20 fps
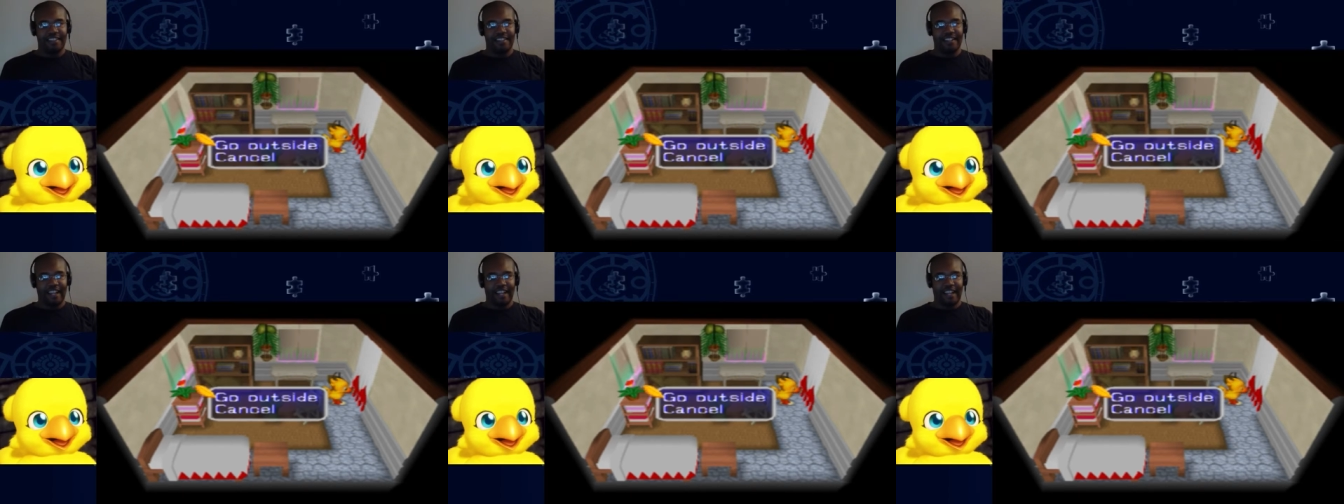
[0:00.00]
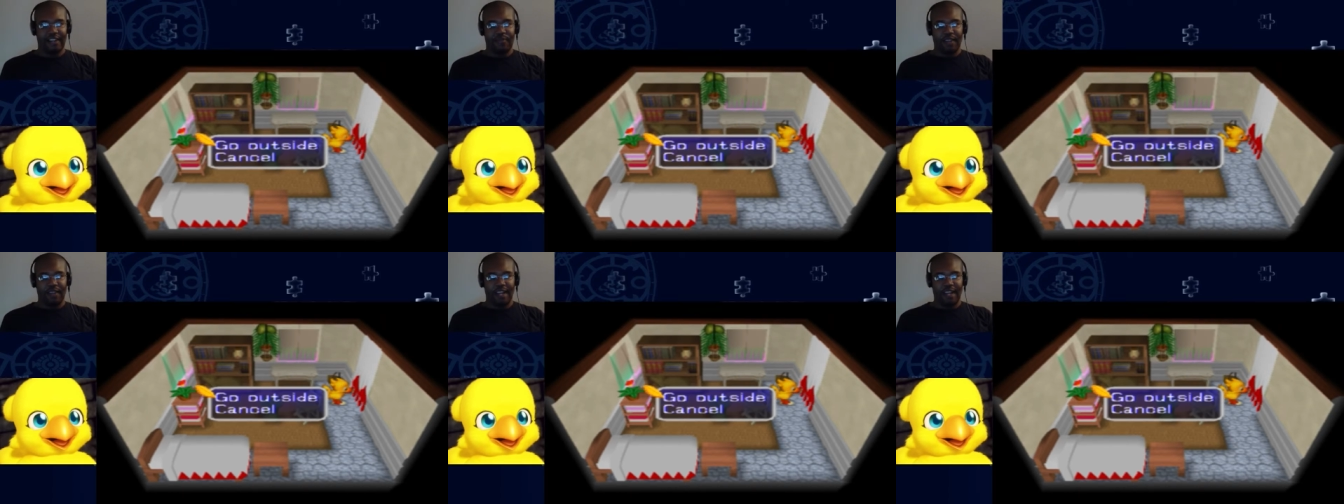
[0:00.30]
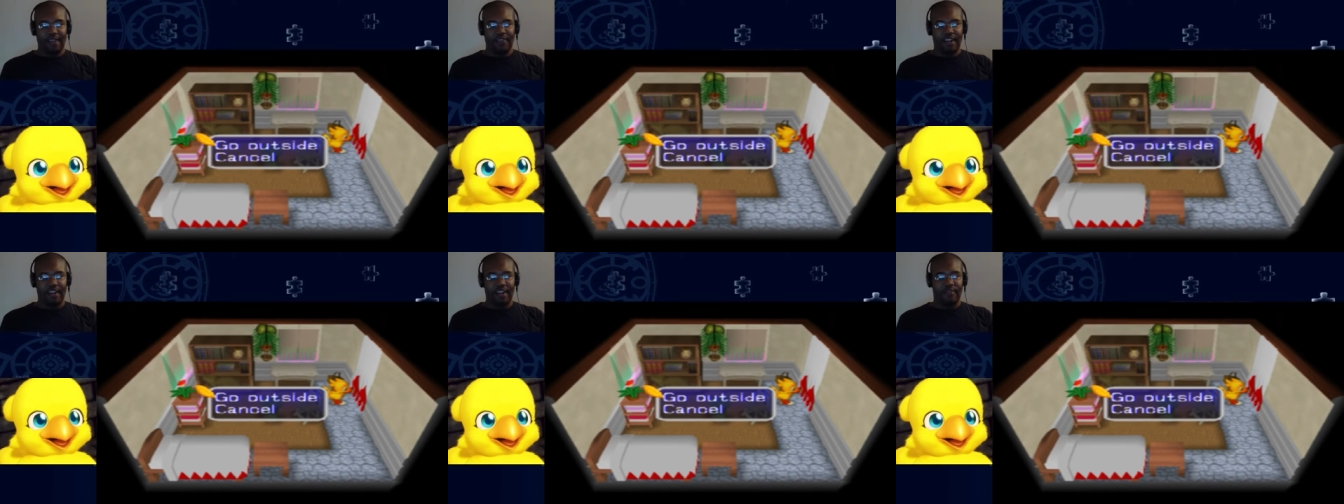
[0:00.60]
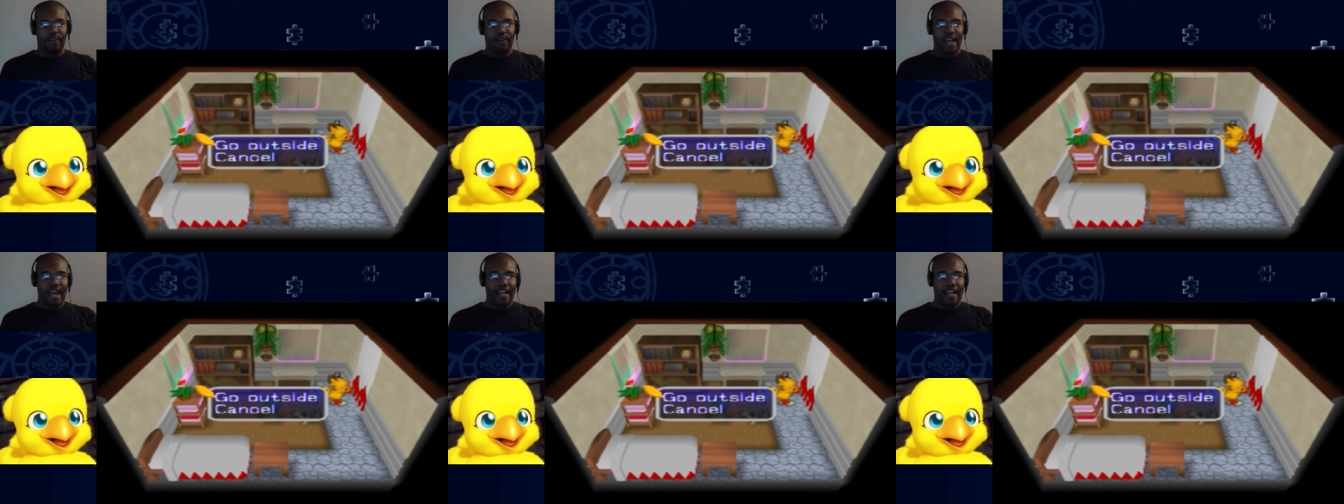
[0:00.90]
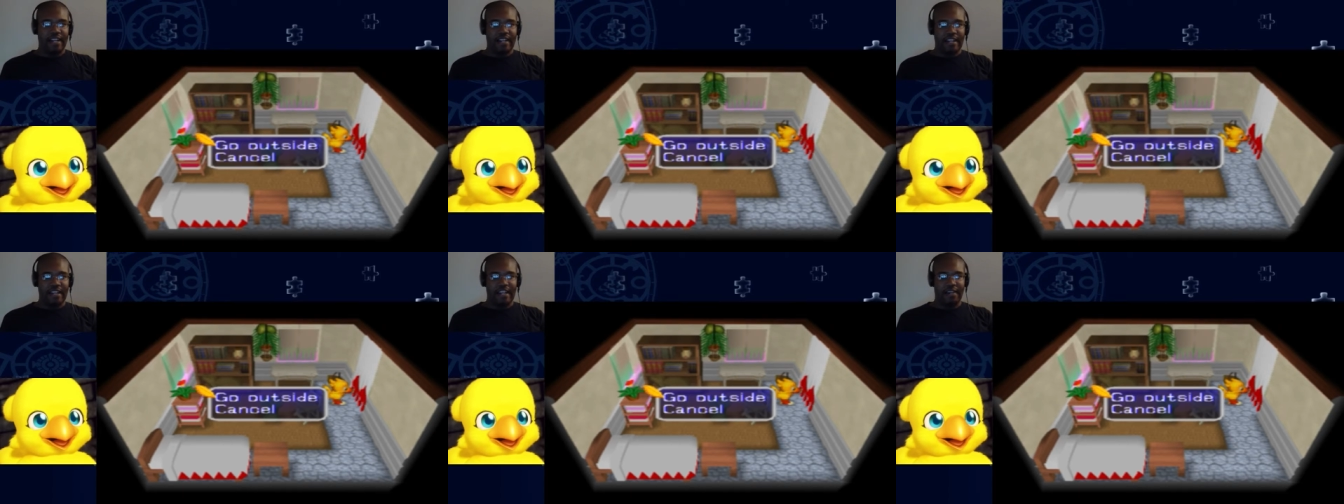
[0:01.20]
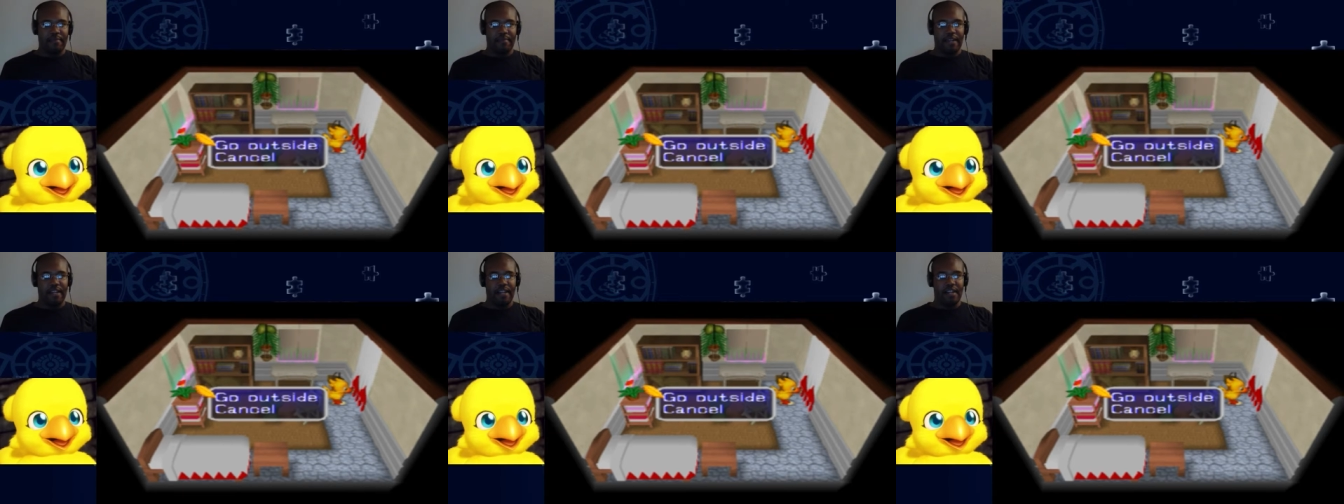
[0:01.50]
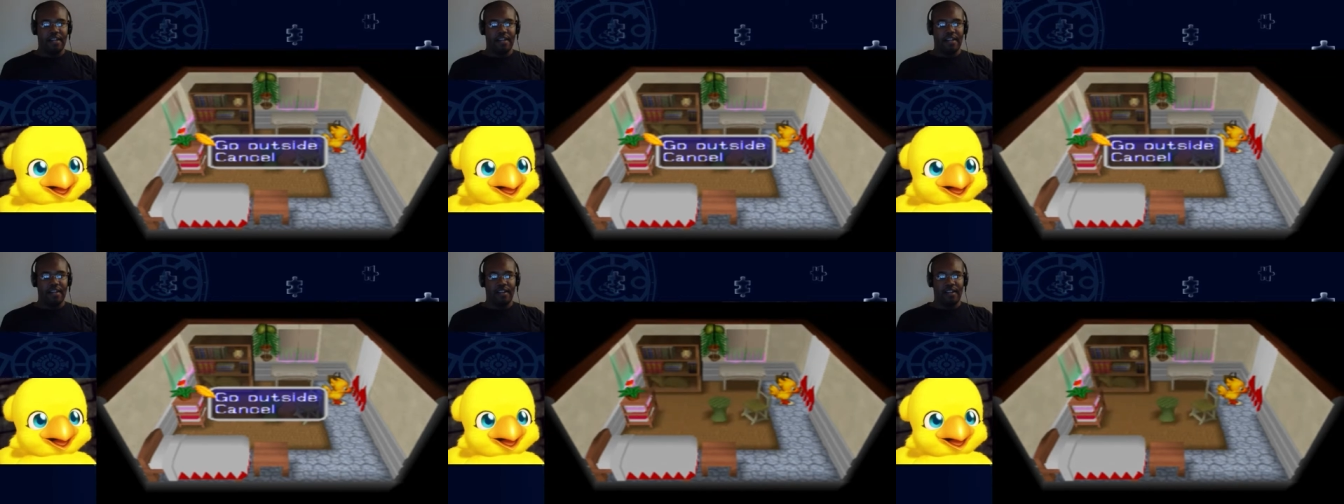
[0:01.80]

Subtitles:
like, I don't think I've ever had an enemy